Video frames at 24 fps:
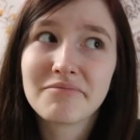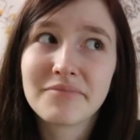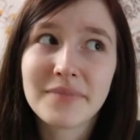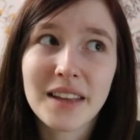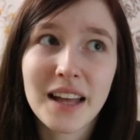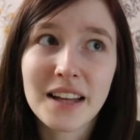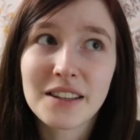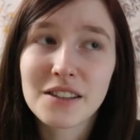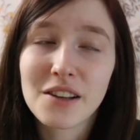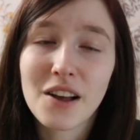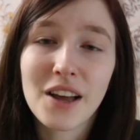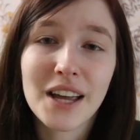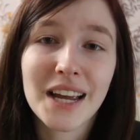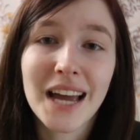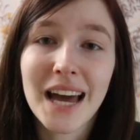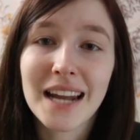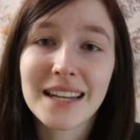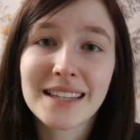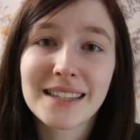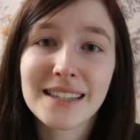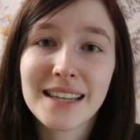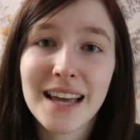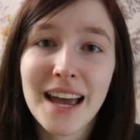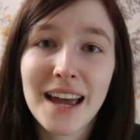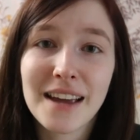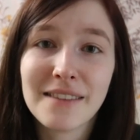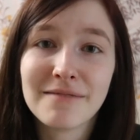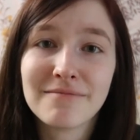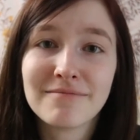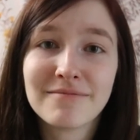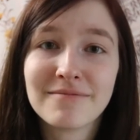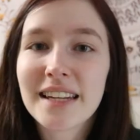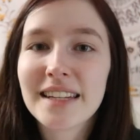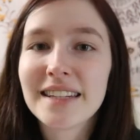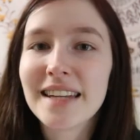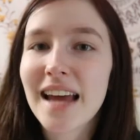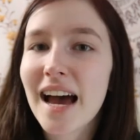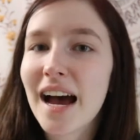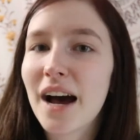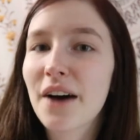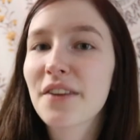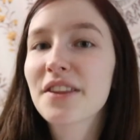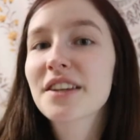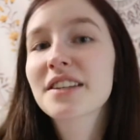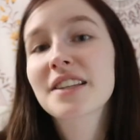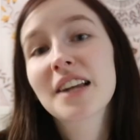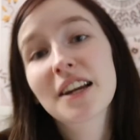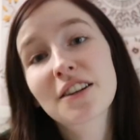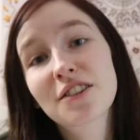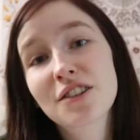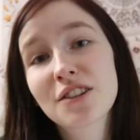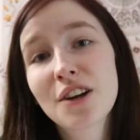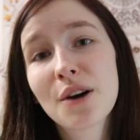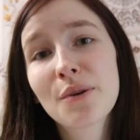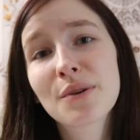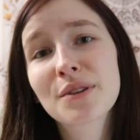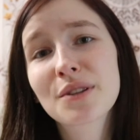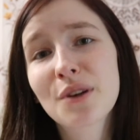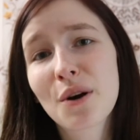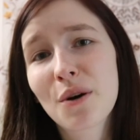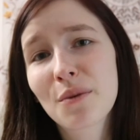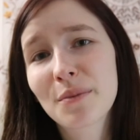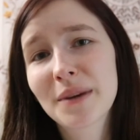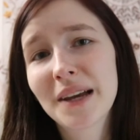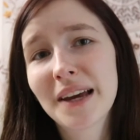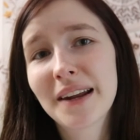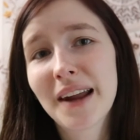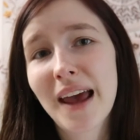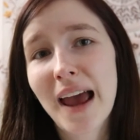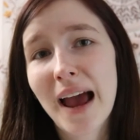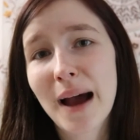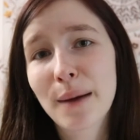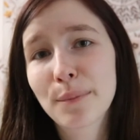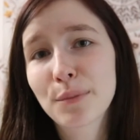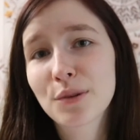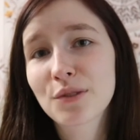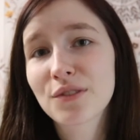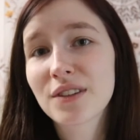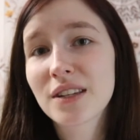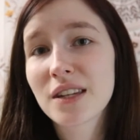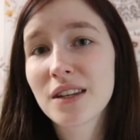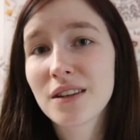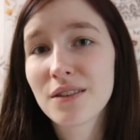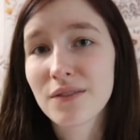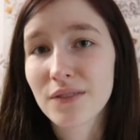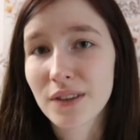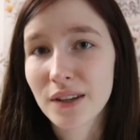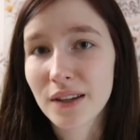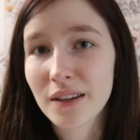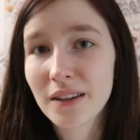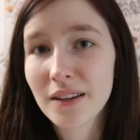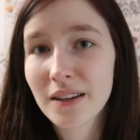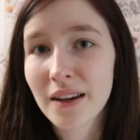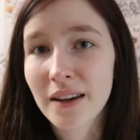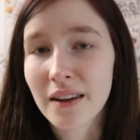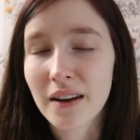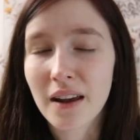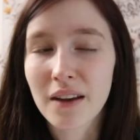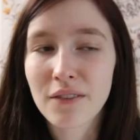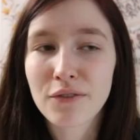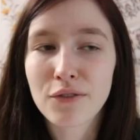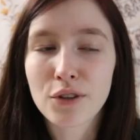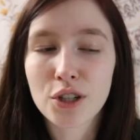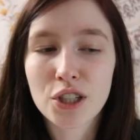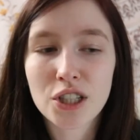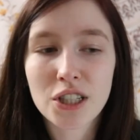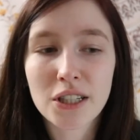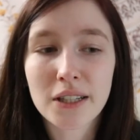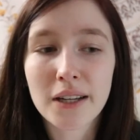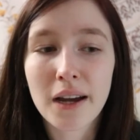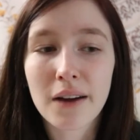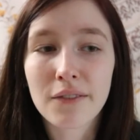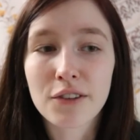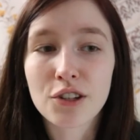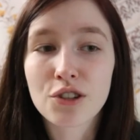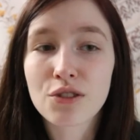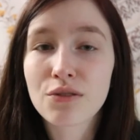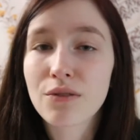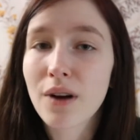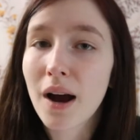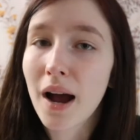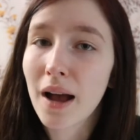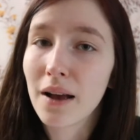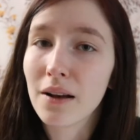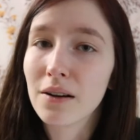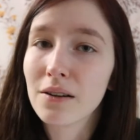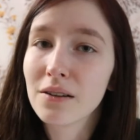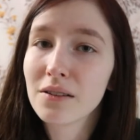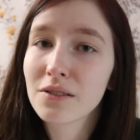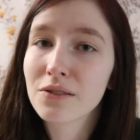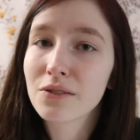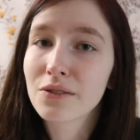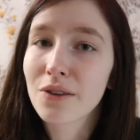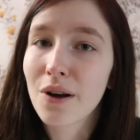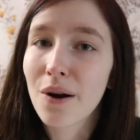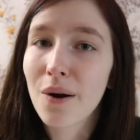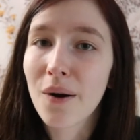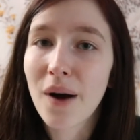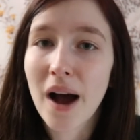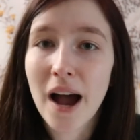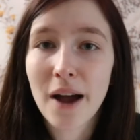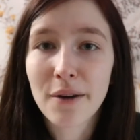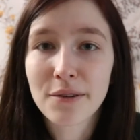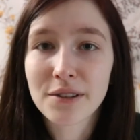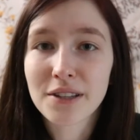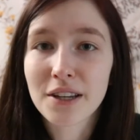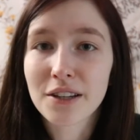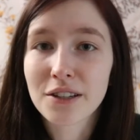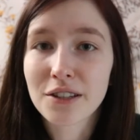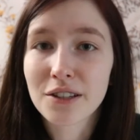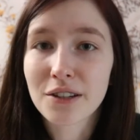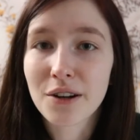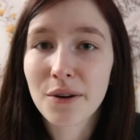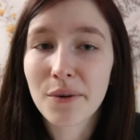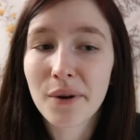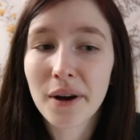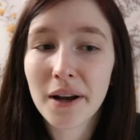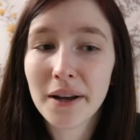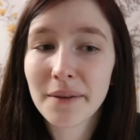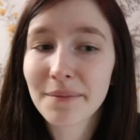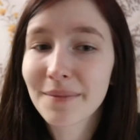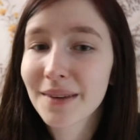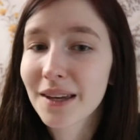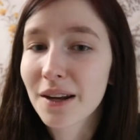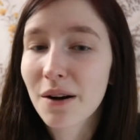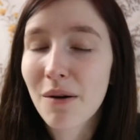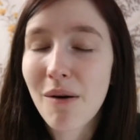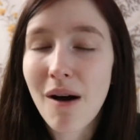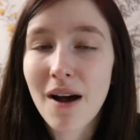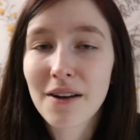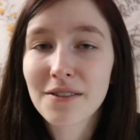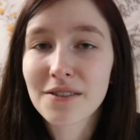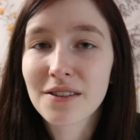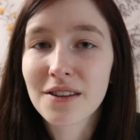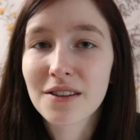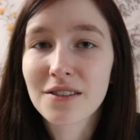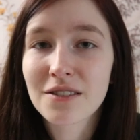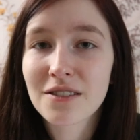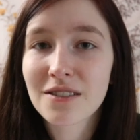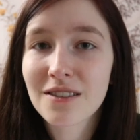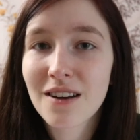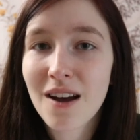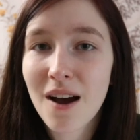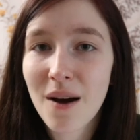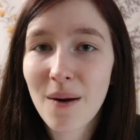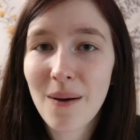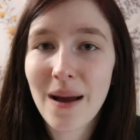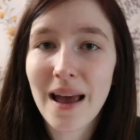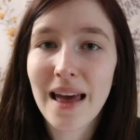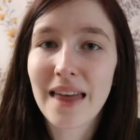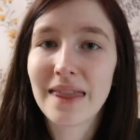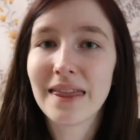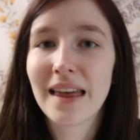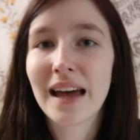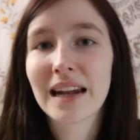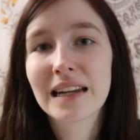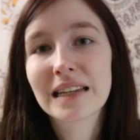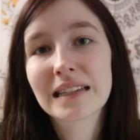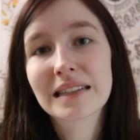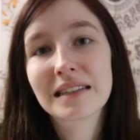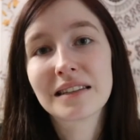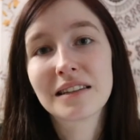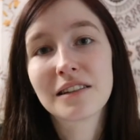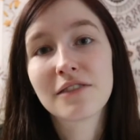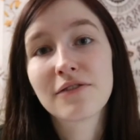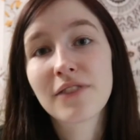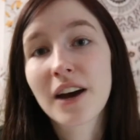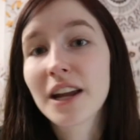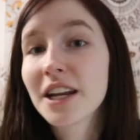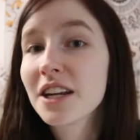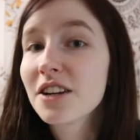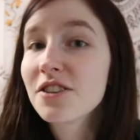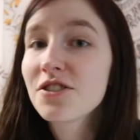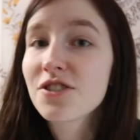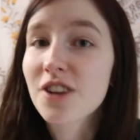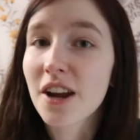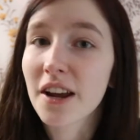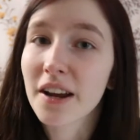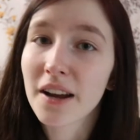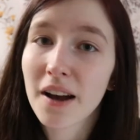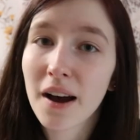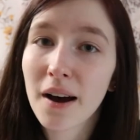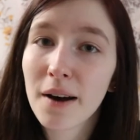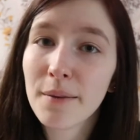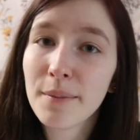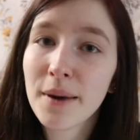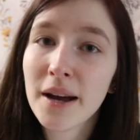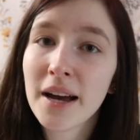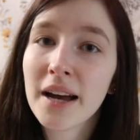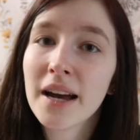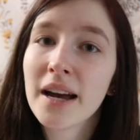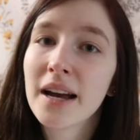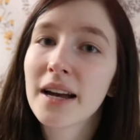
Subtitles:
That's all I gotta say. Now, this next show is only on Apple TV, and I fortunately have a trial, so I was like, you know what, I'm gonna watch this show, and that is Defending Jacob.